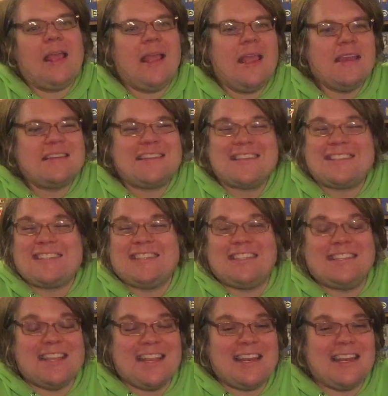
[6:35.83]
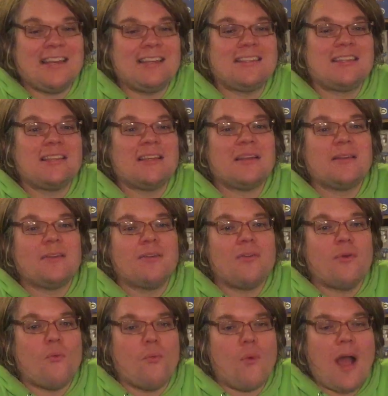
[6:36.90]
It just didn't
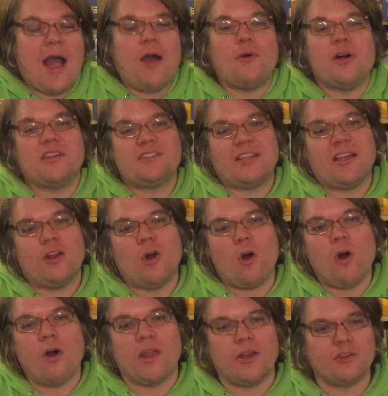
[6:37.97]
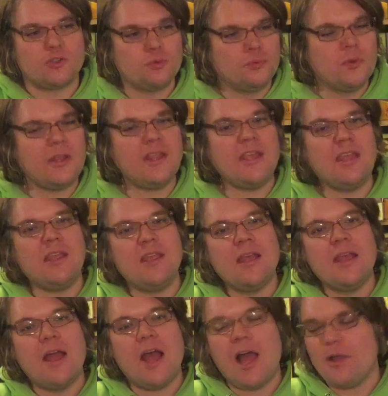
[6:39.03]
wow us at all. And I was really...
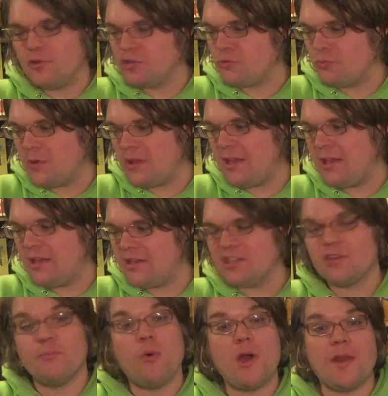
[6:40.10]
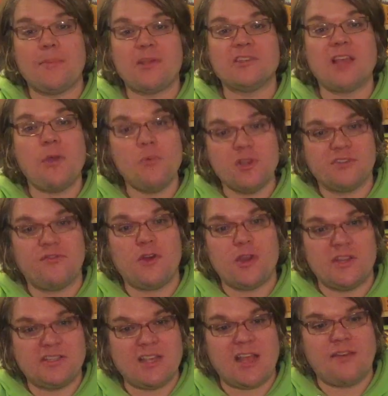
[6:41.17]
I was really disappointed because I was very
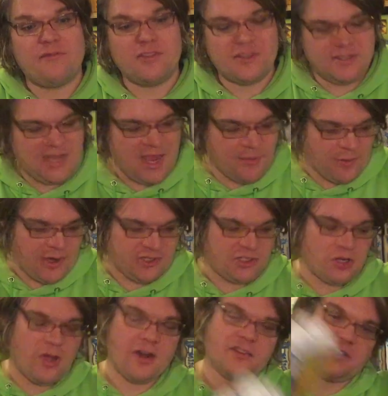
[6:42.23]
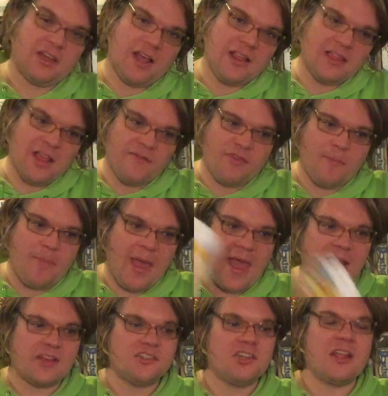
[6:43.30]
excited for this game. When I saw it, I was like, I love the
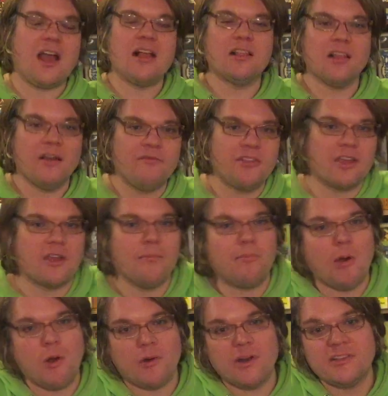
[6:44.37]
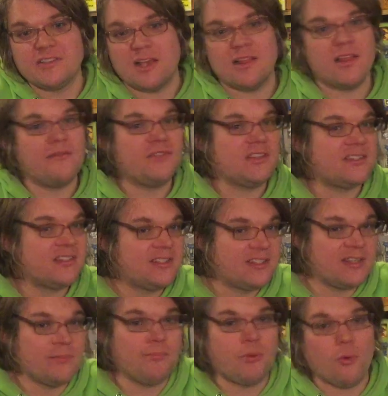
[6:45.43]
packaging. I love the components. I love the
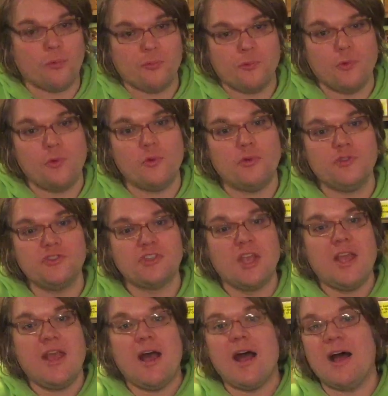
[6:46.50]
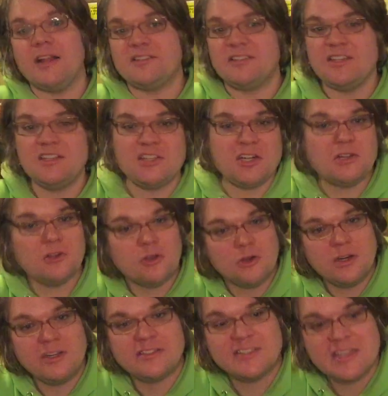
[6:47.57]
simple rules. Uh, it's easy to
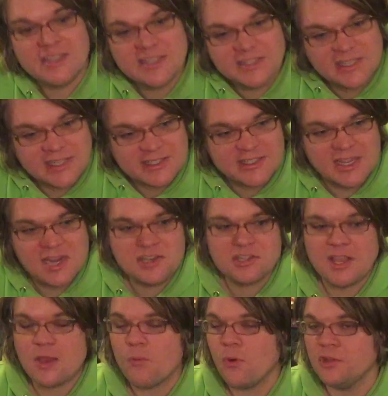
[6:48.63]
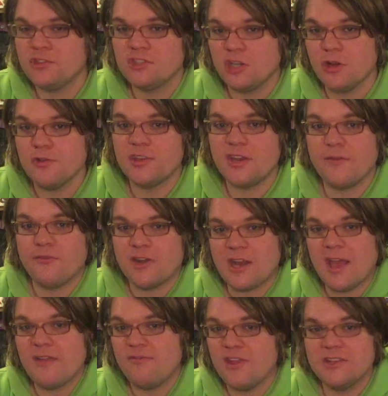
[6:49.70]
learn. It's easy to teach. Like, once you know the different
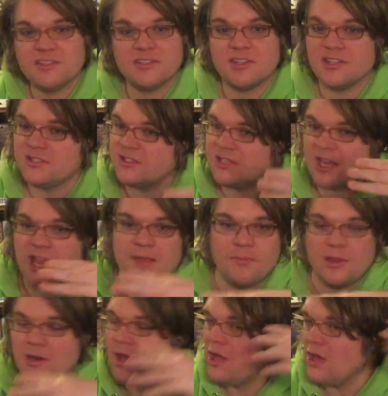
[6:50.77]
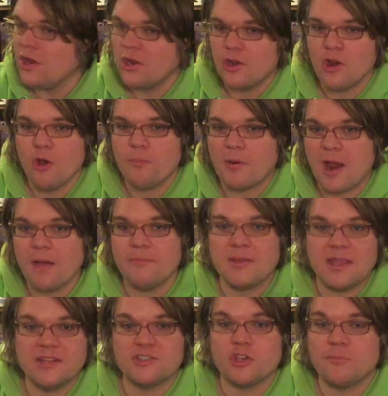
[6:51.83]
die faces, this is a game that no problem
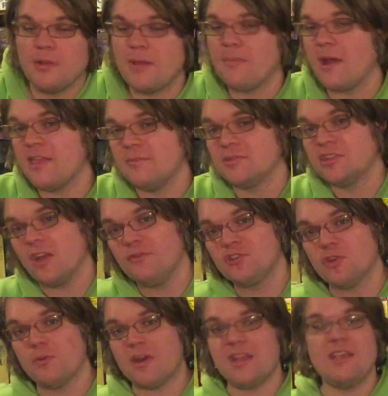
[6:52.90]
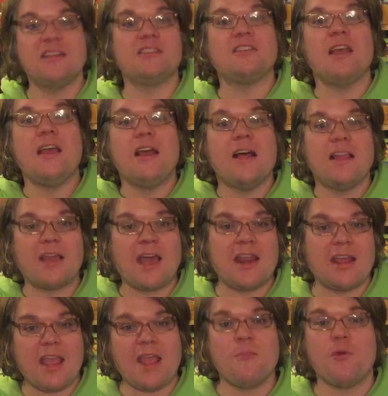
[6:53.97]
kids could play by themselves. So it is the kind
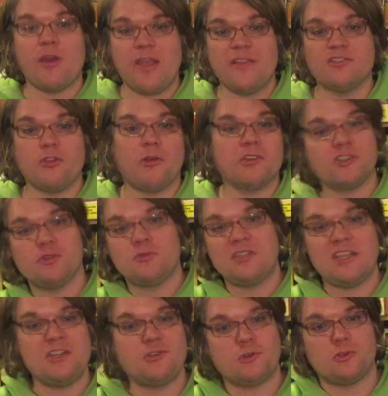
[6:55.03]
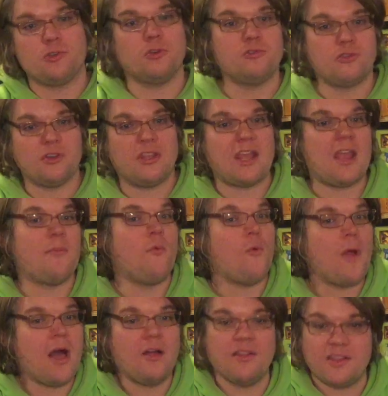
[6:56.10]
of game where as long as you teach your children the game
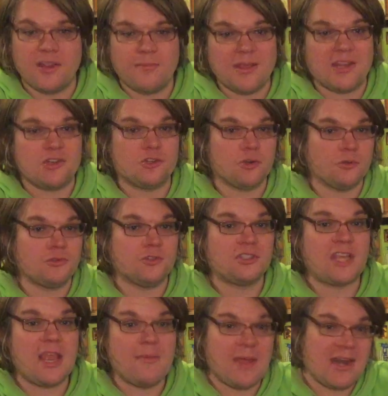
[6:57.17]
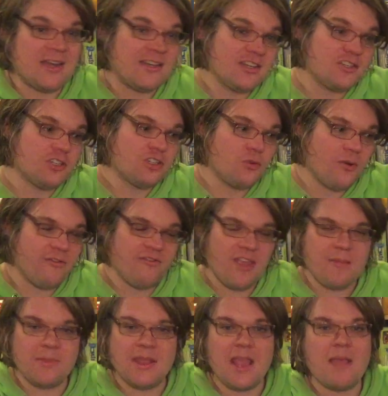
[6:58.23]
well, it can be a children's game in addition to a
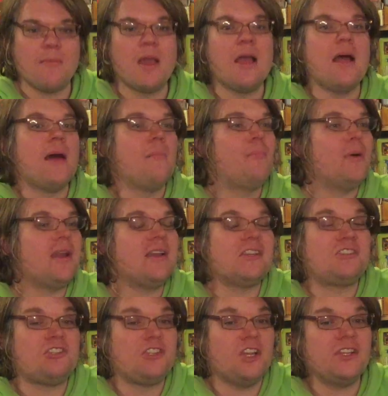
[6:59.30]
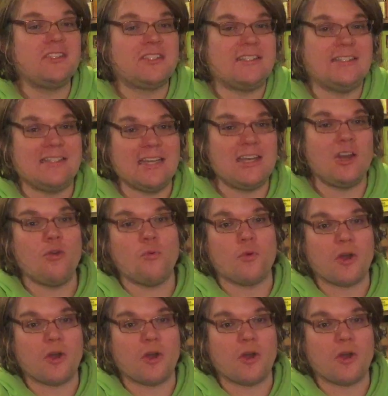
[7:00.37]
family game. But it just didn't